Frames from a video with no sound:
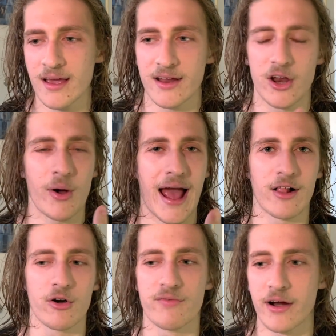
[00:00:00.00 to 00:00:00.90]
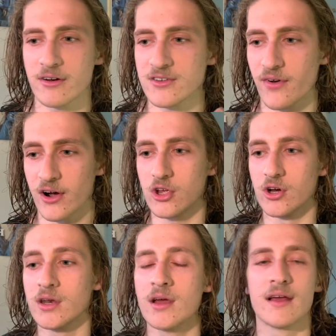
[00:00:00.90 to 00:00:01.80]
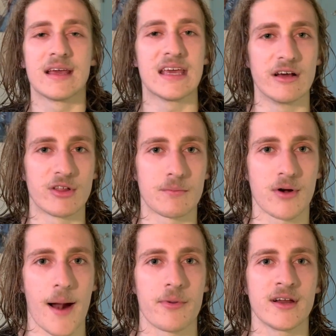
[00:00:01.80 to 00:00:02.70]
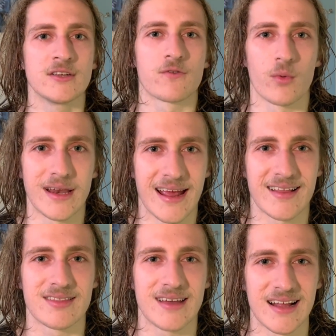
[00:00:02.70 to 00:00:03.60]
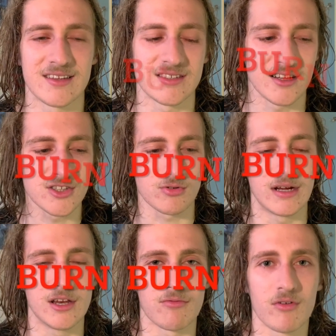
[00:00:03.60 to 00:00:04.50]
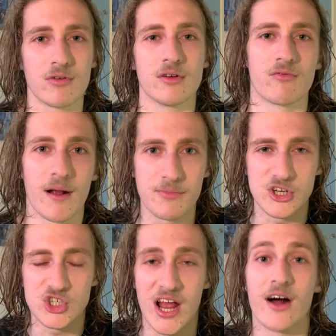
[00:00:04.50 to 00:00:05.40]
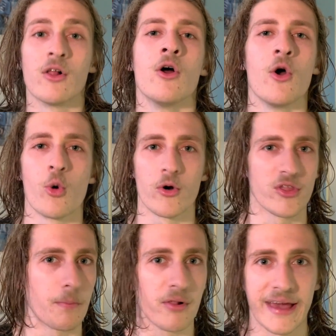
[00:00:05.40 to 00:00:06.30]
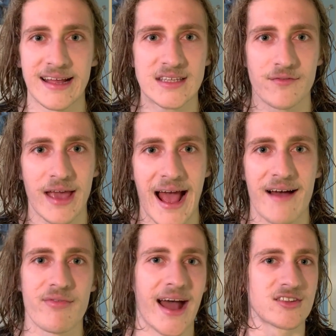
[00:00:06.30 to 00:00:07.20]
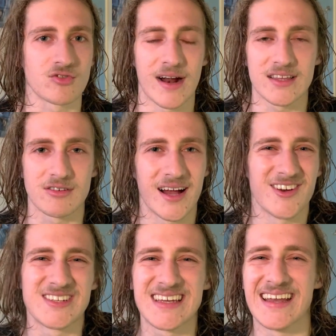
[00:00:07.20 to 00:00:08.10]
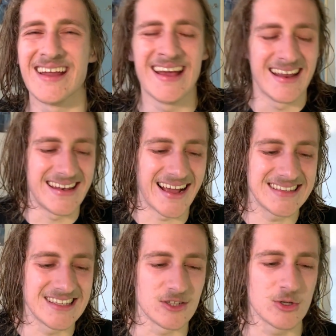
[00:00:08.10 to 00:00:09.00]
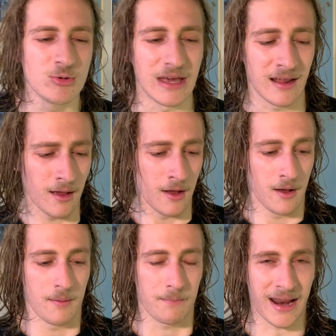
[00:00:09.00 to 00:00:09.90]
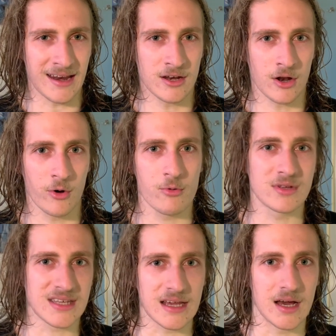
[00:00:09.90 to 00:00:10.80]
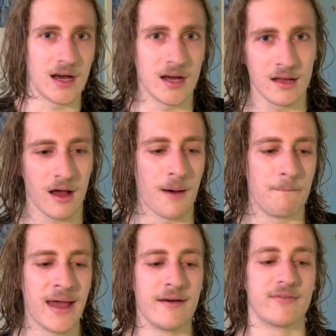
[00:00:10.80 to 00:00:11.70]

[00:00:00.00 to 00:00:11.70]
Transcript: I know aloe vera is very good healing properties for when you have got the sunscreen. You rub the gel or the plant if you have that directly on your skin. Nice and soothing. But I didn't know it was like a bev.